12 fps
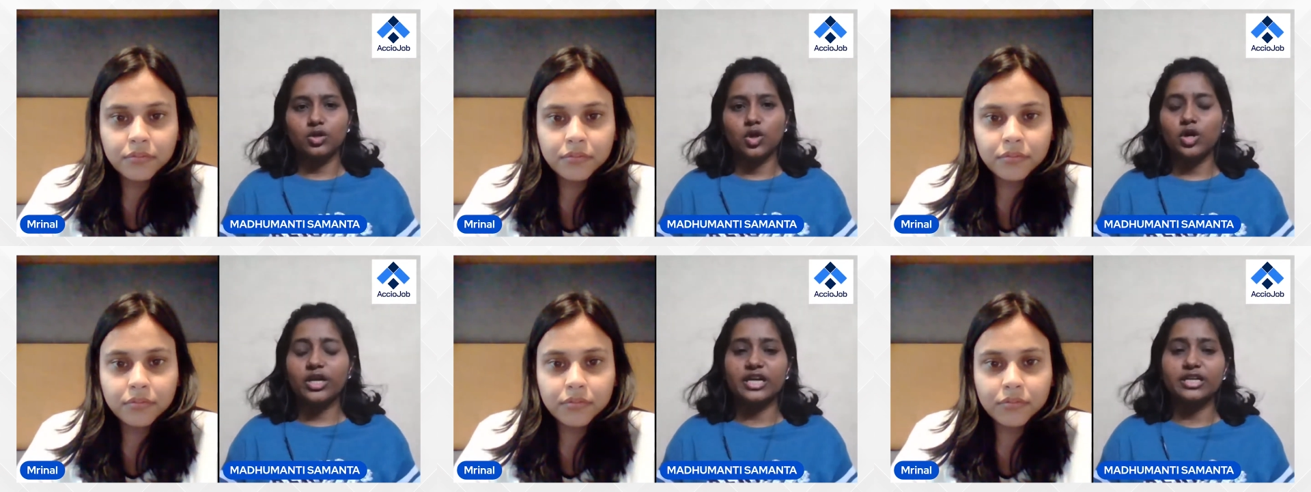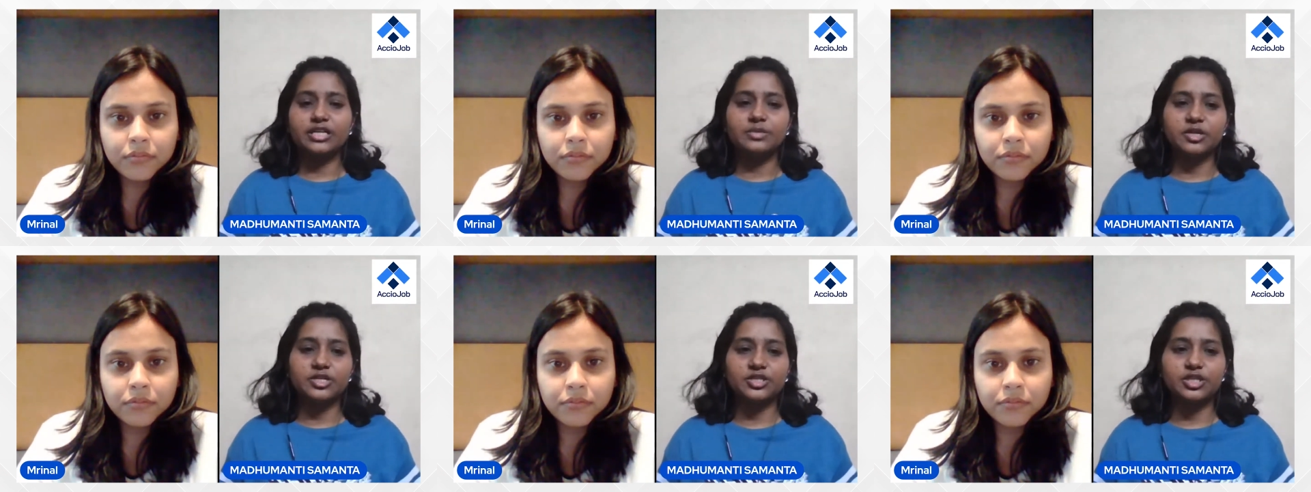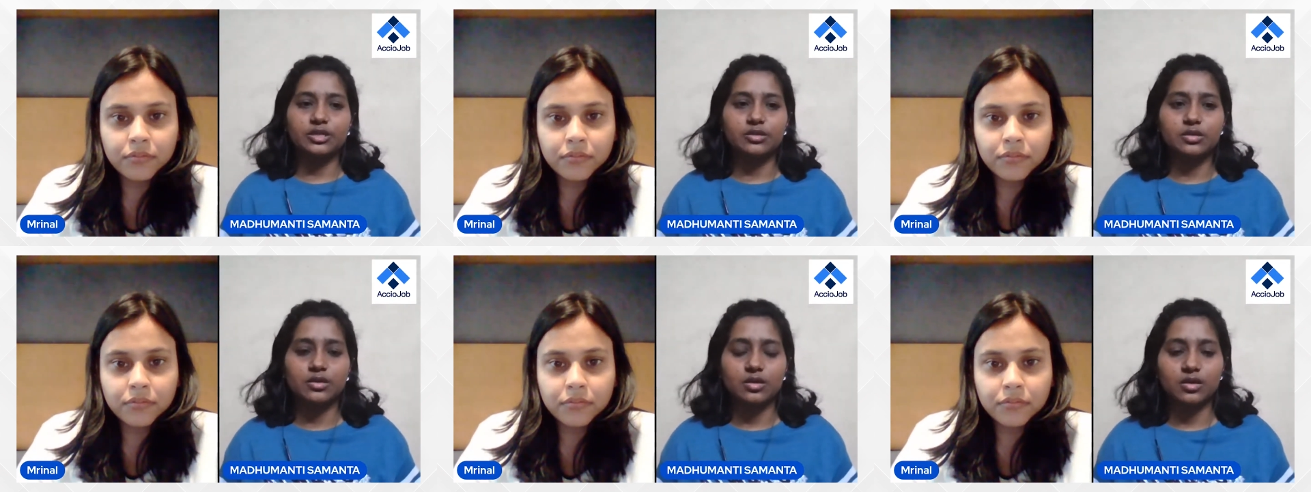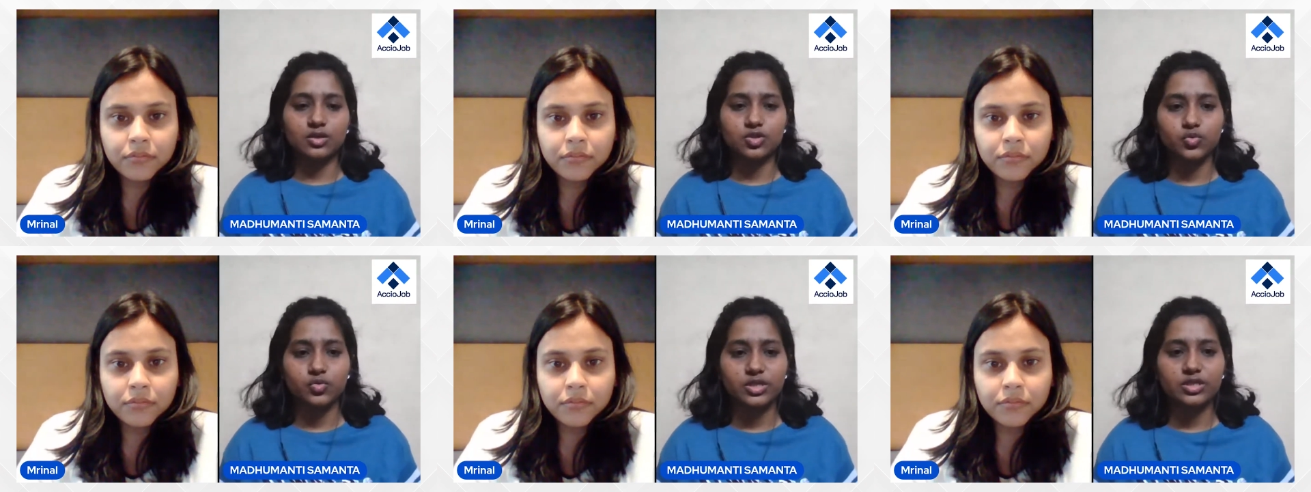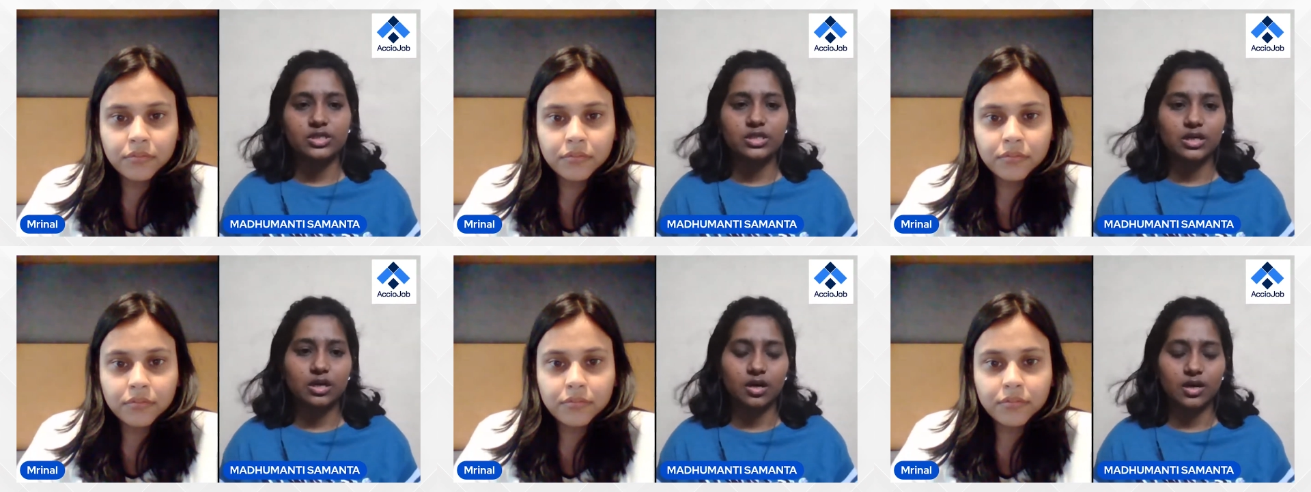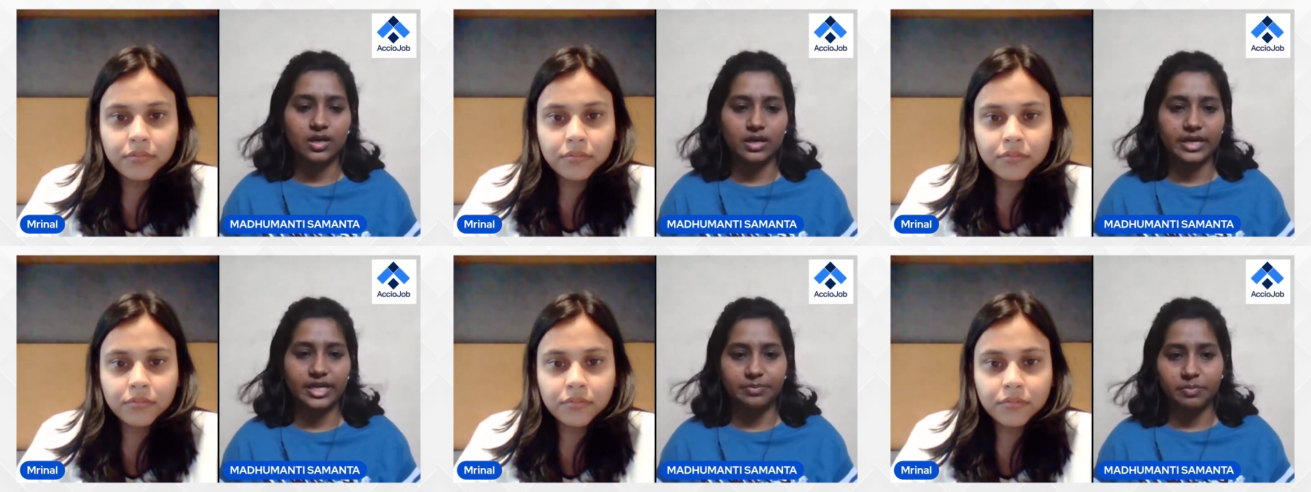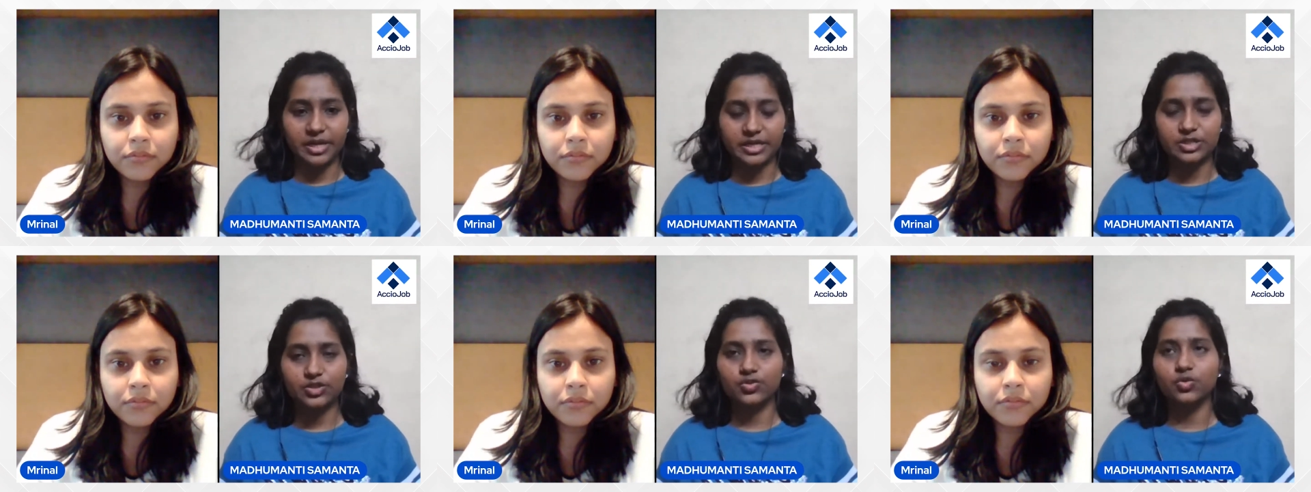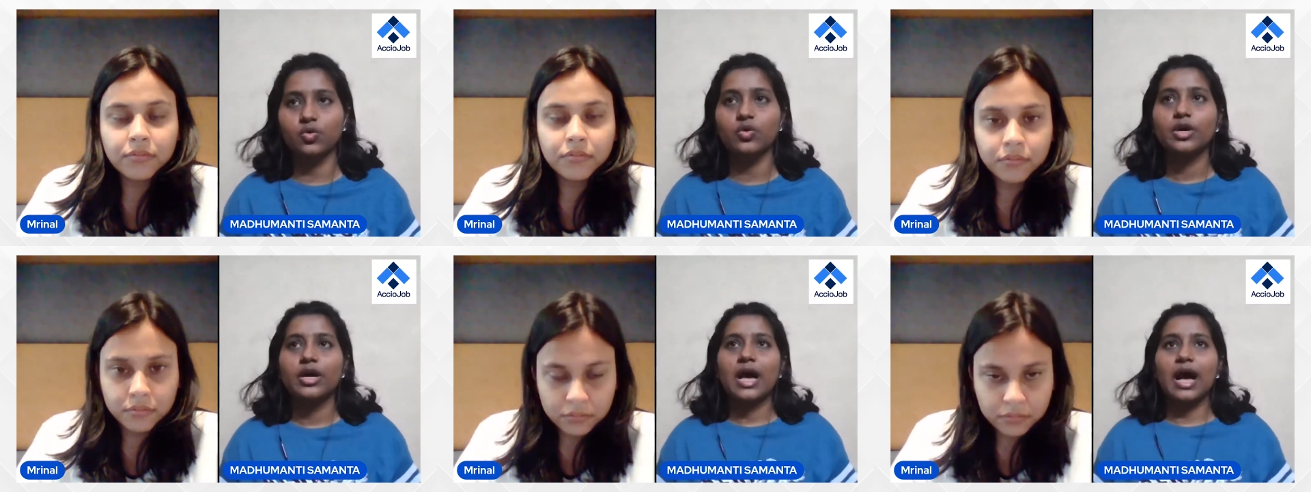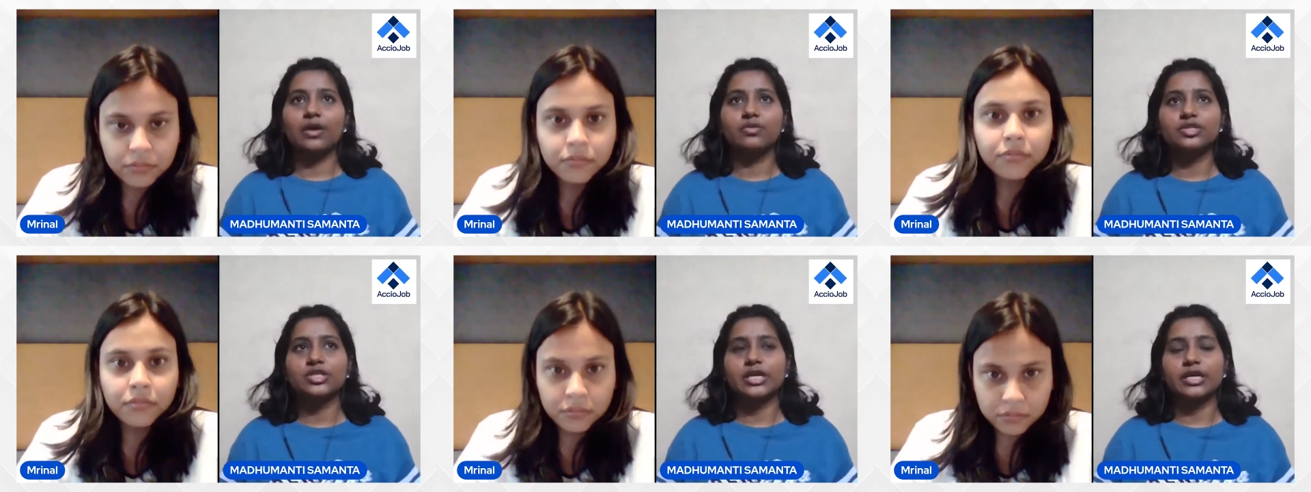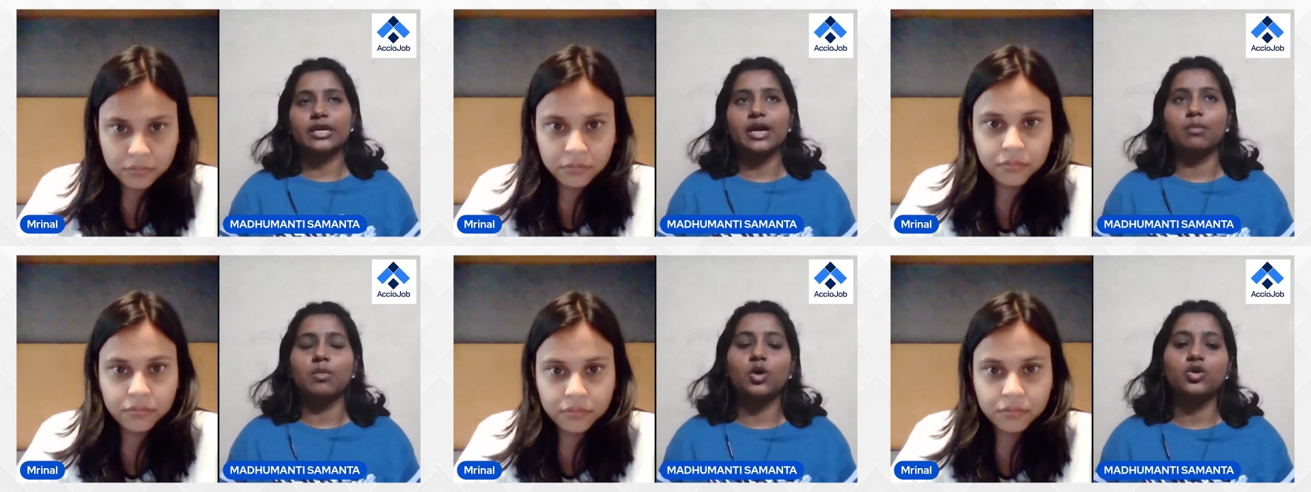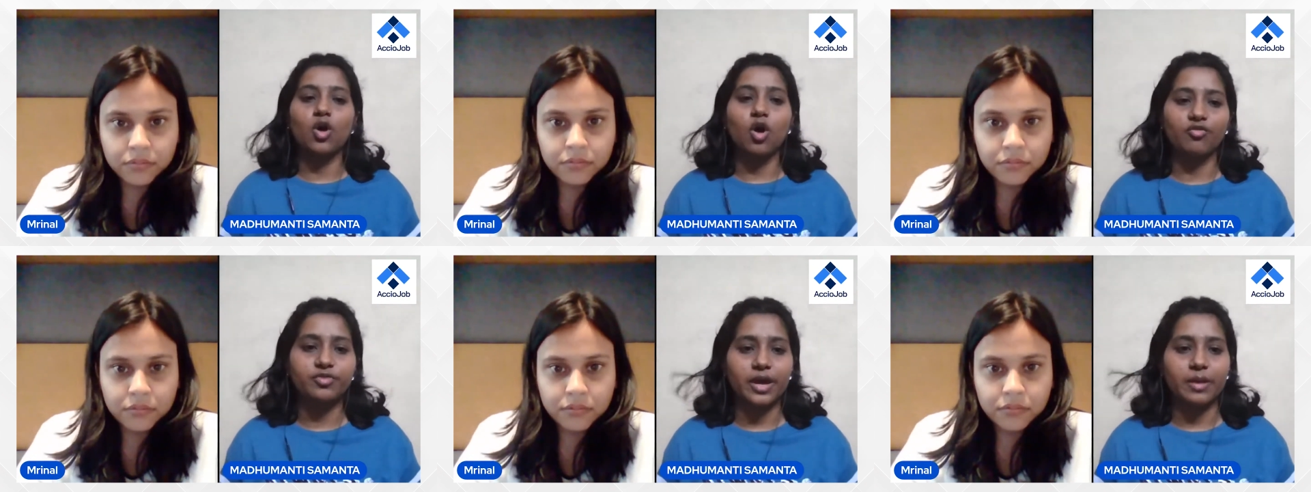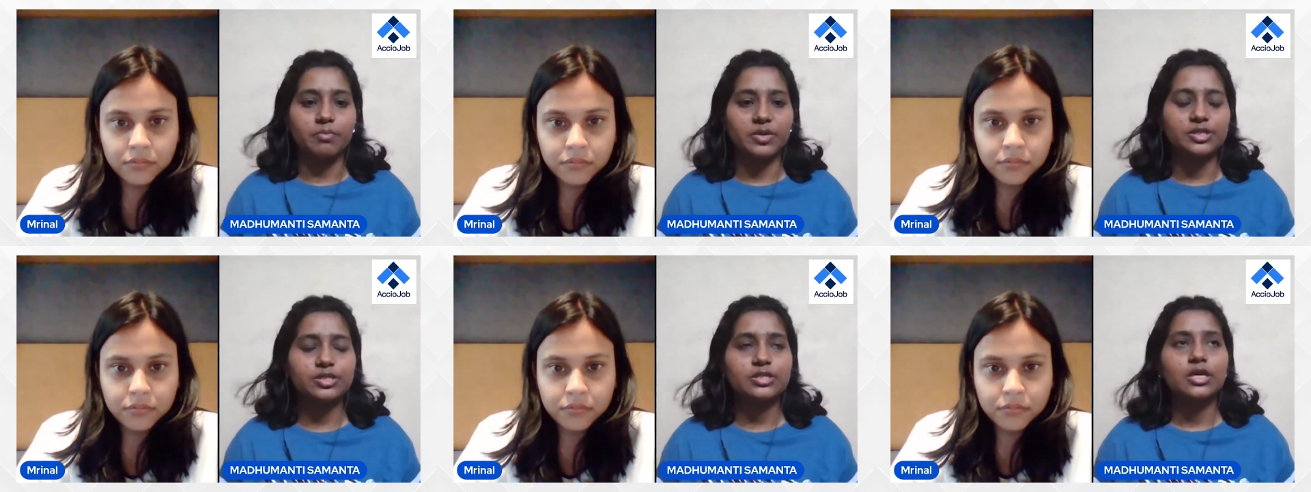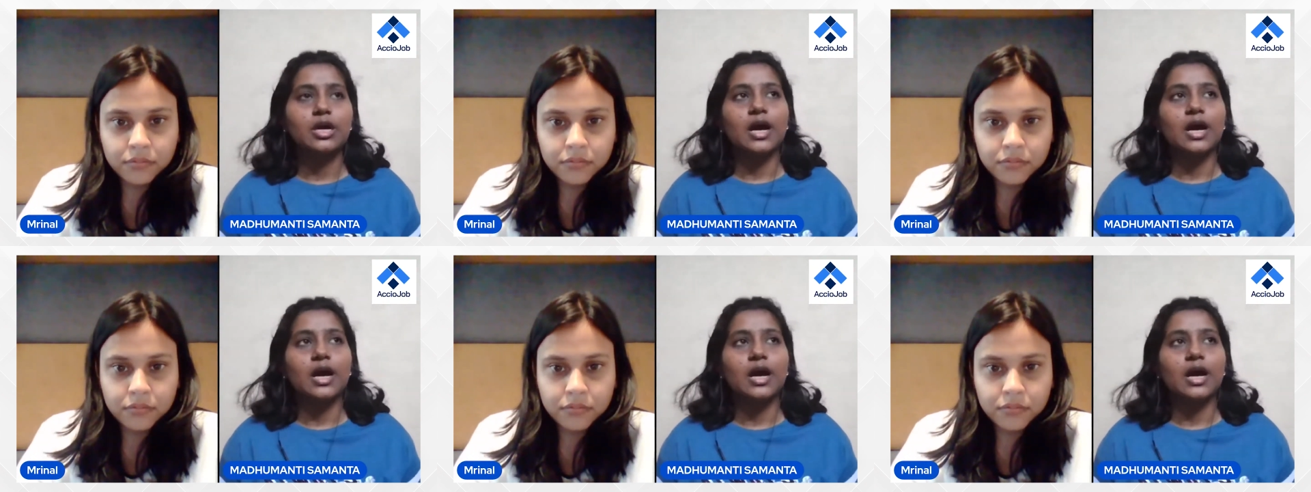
Speaker 1: not 100% students get placed. So I was thinking about off campus,